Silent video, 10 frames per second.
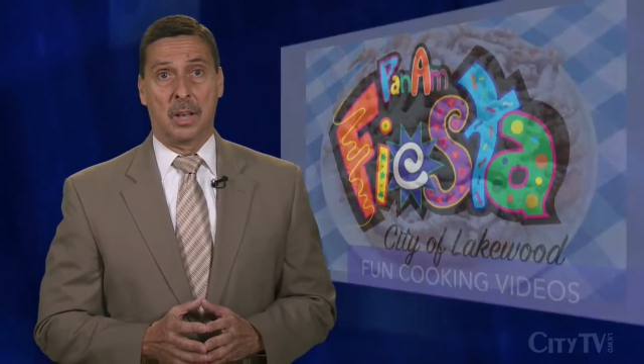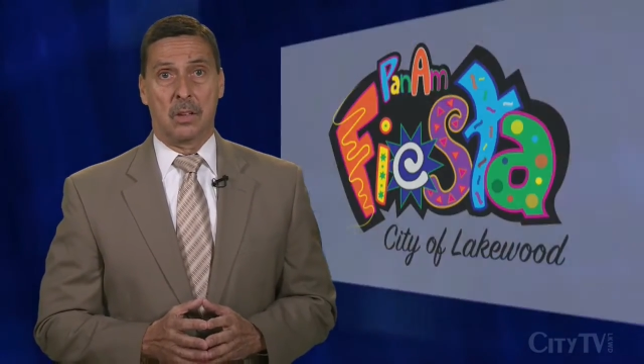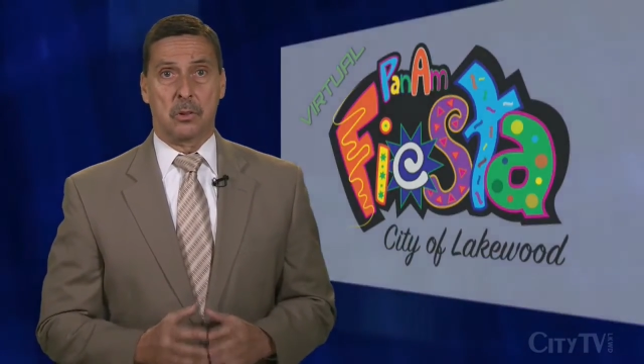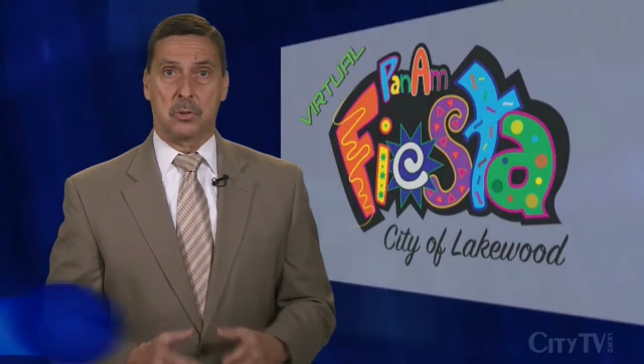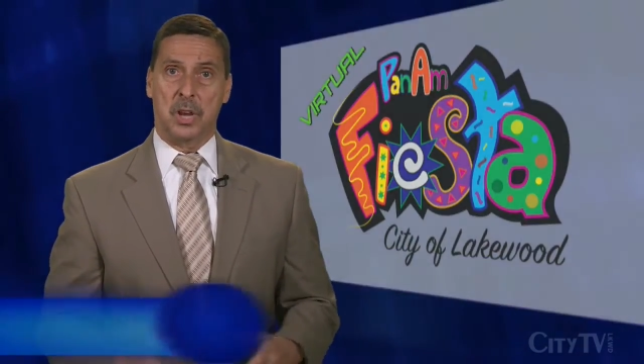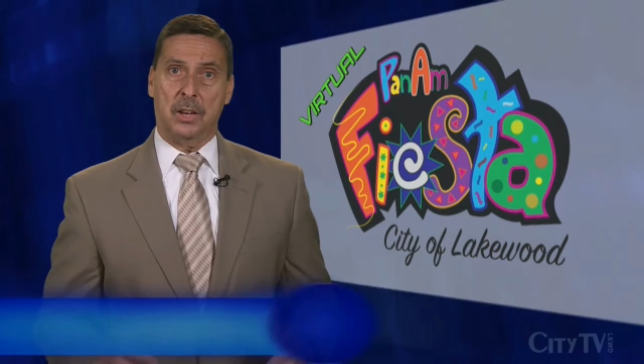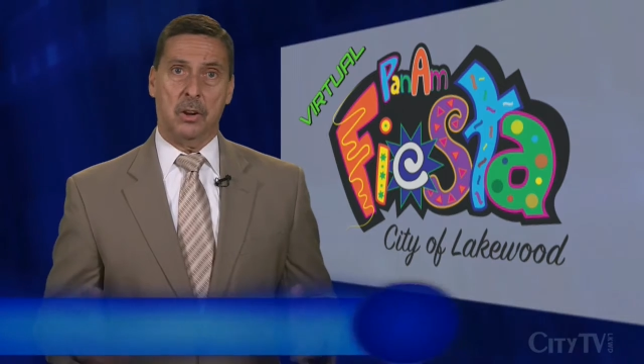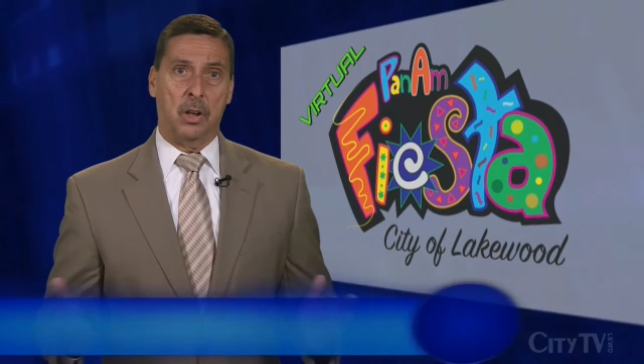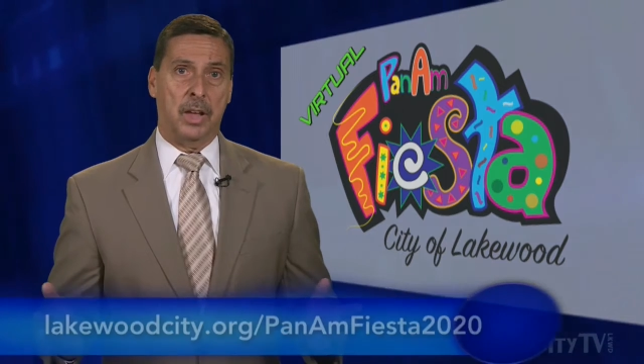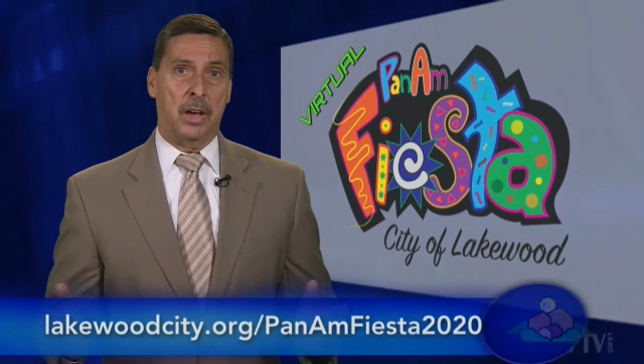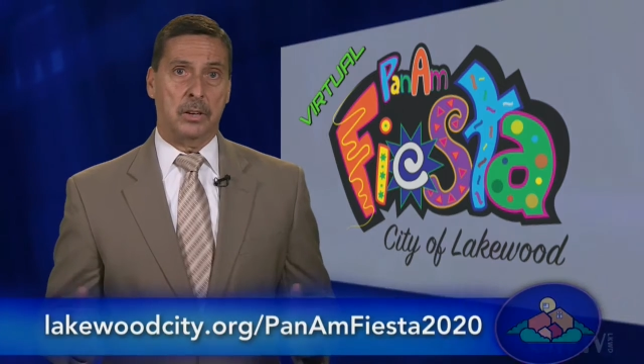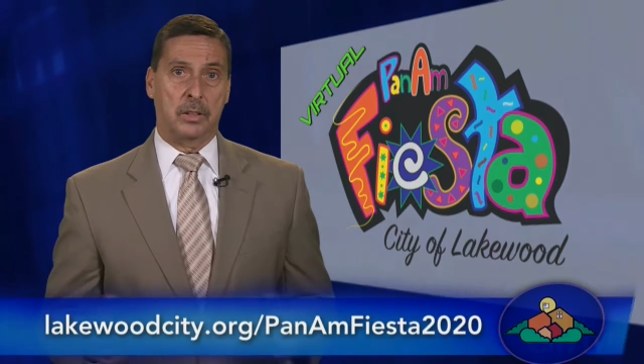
So check it all out at